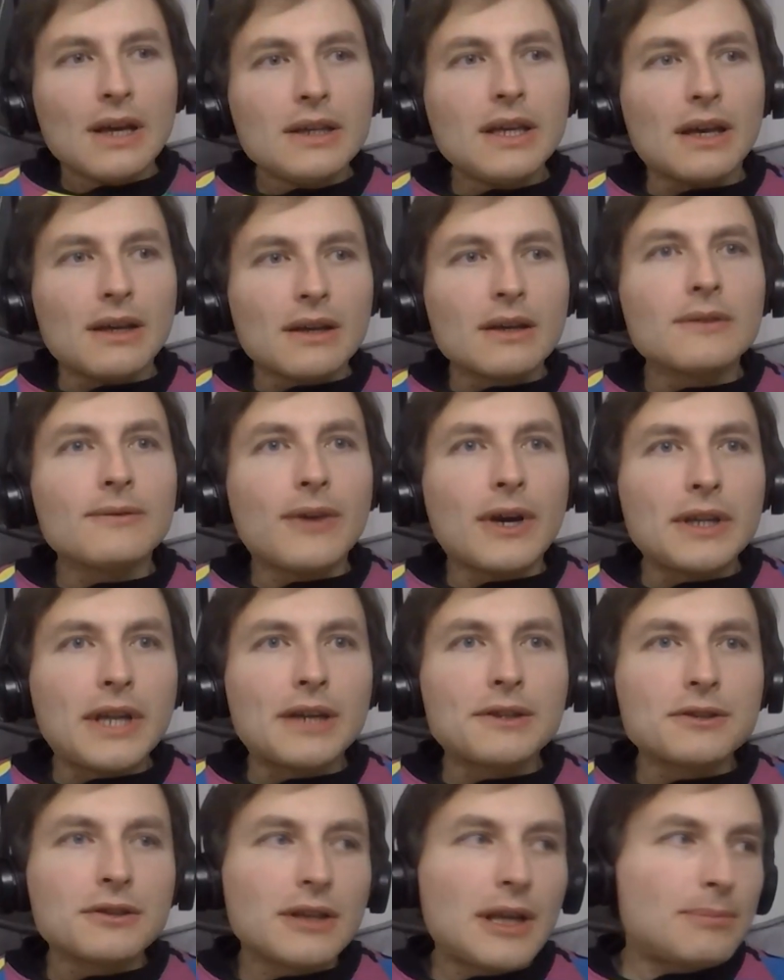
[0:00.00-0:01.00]
Yeah,
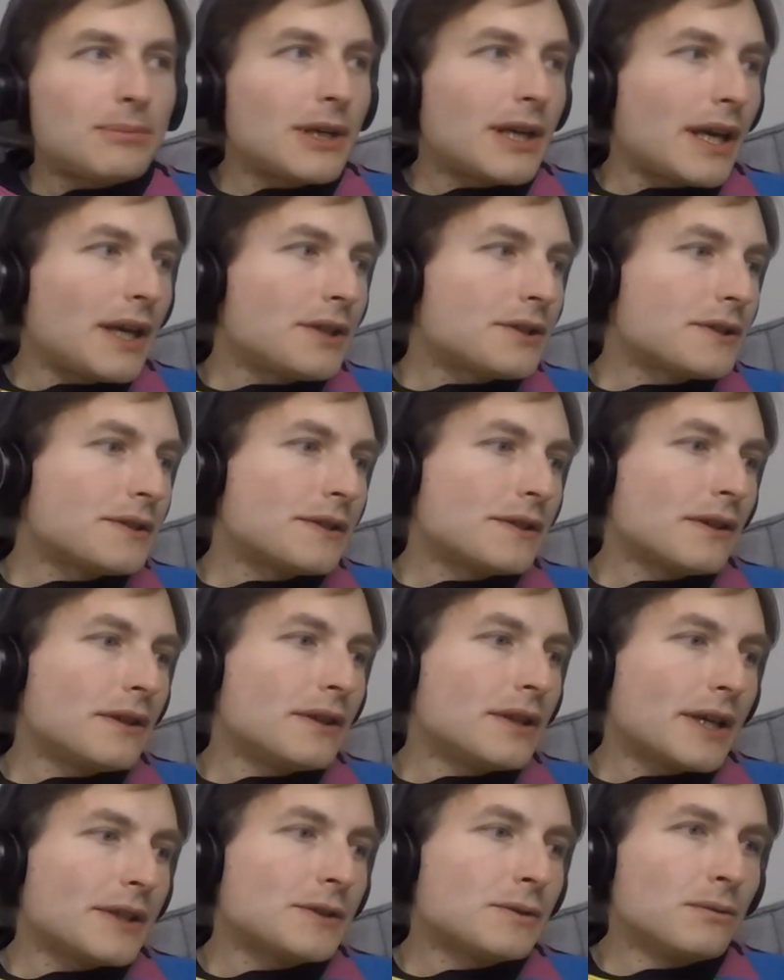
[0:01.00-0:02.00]
financial applications are a
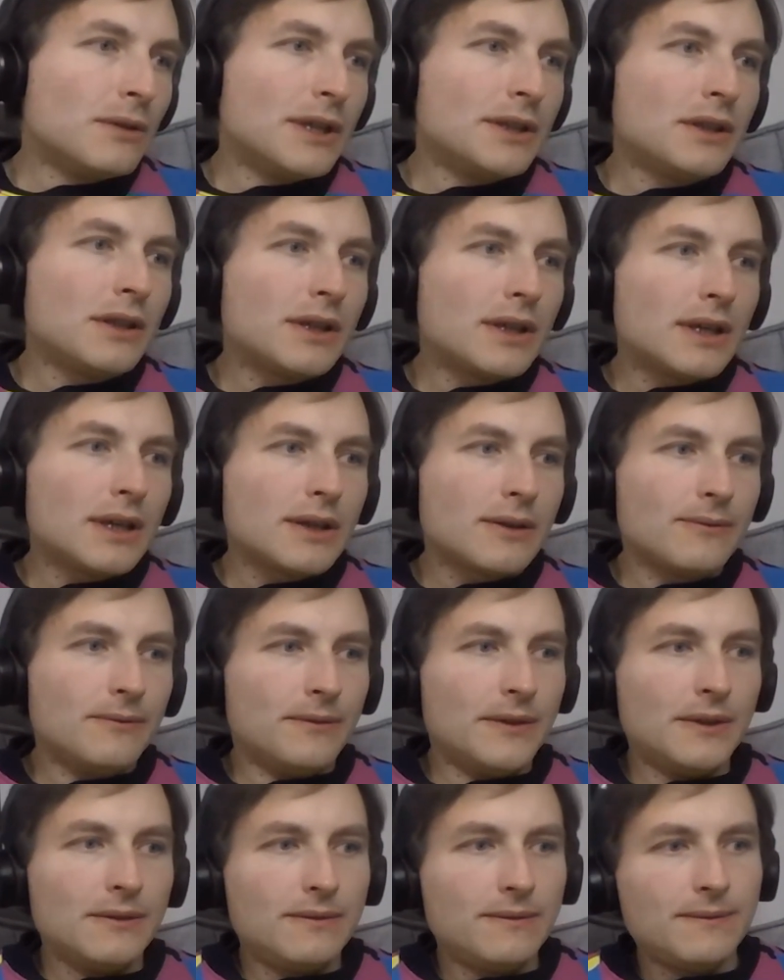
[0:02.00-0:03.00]
nice one. Uh,
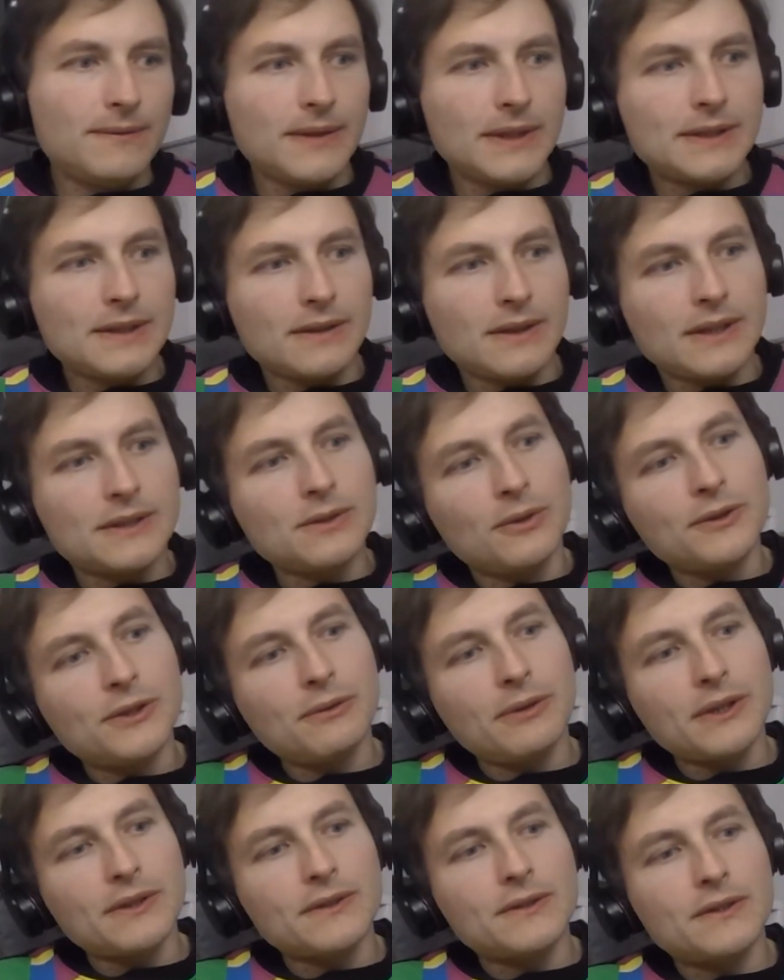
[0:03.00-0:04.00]
it's
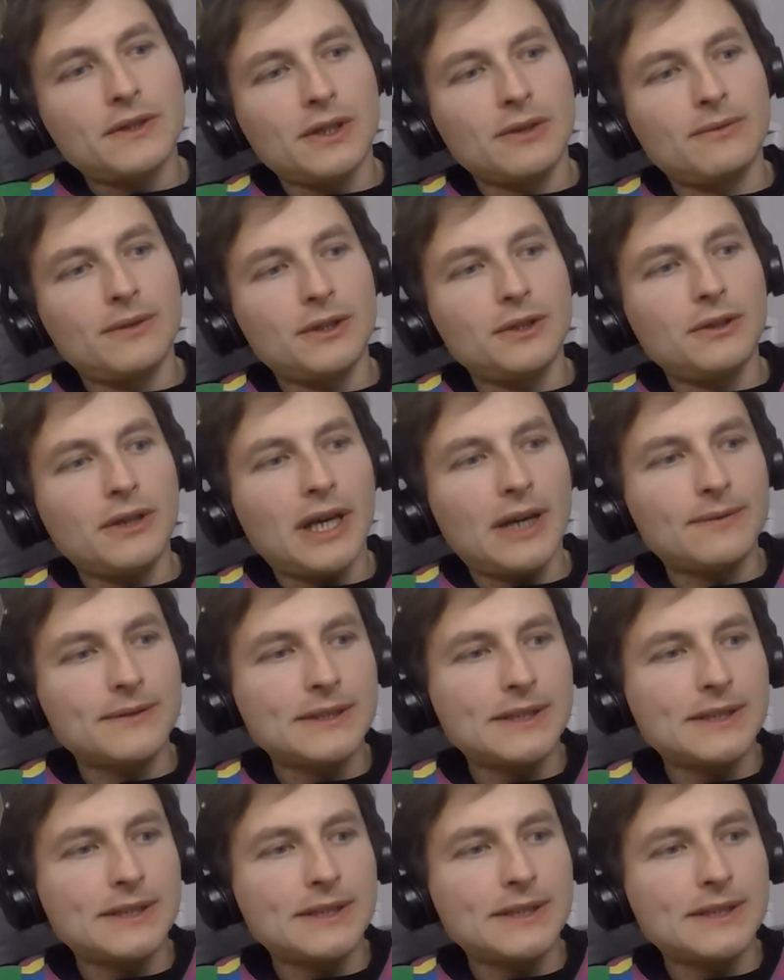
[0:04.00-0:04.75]
also interesting that you have